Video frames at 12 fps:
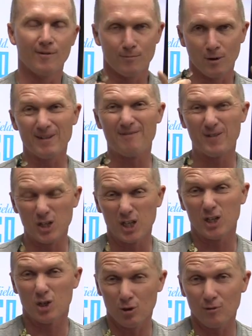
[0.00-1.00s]
I'm probably
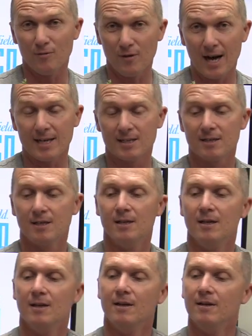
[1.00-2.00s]
fishing too fast
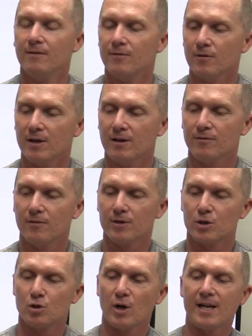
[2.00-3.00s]
for an
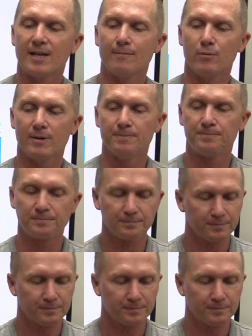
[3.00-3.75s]
Australian bream.